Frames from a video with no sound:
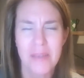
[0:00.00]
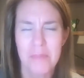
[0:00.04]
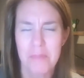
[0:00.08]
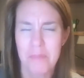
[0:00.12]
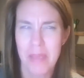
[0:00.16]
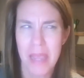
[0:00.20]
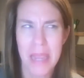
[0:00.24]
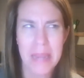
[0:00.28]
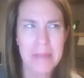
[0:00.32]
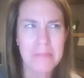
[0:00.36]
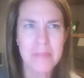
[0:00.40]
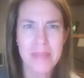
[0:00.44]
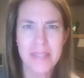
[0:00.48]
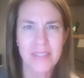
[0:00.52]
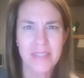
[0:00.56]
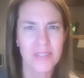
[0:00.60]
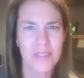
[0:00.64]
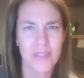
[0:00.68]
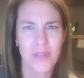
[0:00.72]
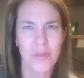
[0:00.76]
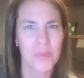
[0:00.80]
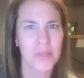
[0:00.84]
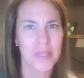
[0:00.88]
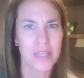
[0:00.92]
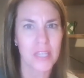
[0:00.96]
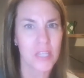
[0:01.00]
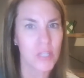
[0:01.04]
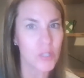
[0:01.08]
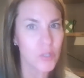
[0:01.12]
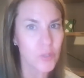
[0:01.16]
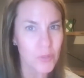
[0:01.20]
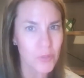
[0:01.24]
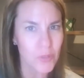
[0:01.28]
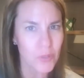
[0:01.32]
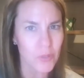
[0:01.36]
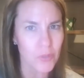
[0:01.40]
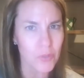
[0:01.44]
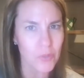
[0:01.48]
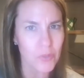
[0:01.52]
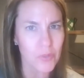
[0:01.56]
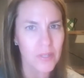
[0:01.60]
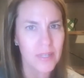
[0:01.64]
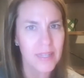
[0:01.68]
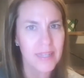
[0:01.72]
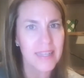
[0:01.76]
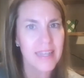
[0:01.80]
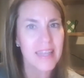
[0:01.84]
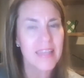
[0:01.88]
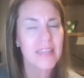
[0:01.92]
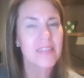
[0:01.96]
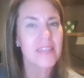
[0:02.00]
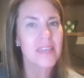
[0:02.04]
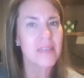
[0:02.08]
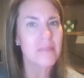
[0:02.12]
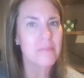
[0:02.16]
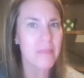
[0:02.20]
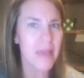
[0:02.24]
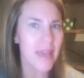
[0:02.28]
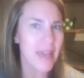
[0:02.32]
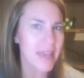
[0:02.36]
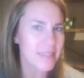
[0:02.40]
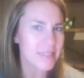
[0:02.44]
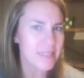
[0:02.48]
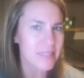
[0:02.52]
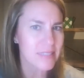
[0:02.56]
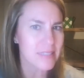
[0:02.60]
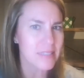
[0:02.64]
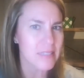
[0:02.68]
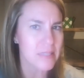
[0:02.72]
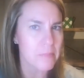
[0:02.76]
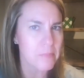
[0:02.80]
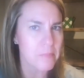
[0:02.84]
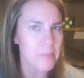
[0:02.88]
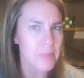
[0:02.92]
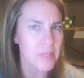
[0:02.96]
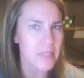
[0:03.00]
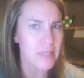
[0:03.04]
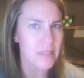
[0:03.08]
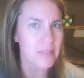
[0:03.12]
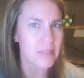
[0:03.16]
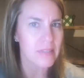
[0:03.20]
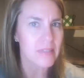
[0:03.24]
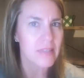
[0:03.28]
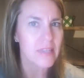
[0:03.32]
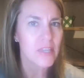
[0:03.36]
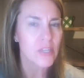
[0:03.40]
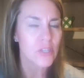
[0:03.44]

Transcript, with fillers: Pain meds don't heal you, they mask something.